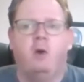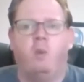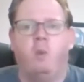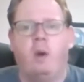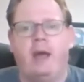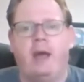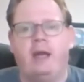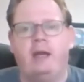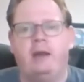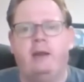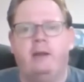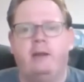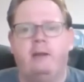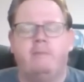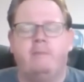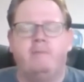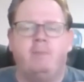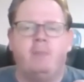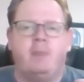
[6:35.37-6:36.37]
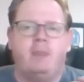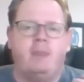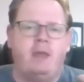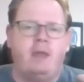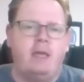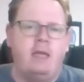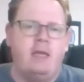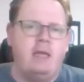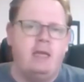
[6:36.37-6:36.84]
When
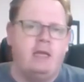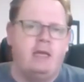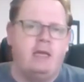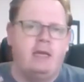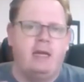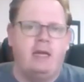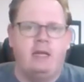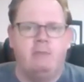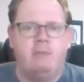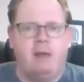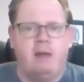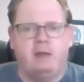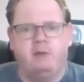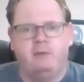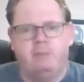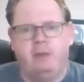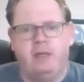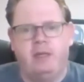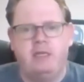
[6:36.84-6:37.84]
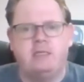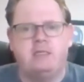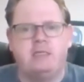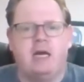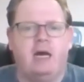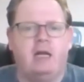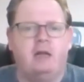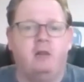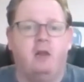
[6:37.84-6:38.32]
the Canadian Mounted Police
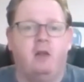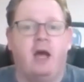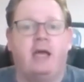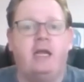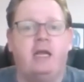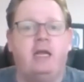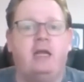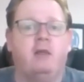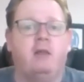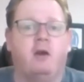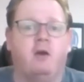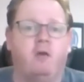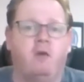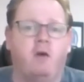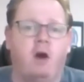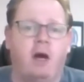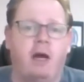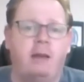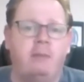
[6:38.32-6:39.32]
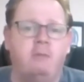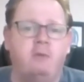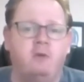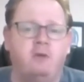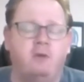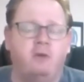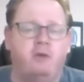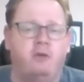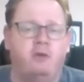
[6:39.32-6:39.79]
are likening the
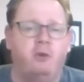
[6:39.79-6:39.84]
crimes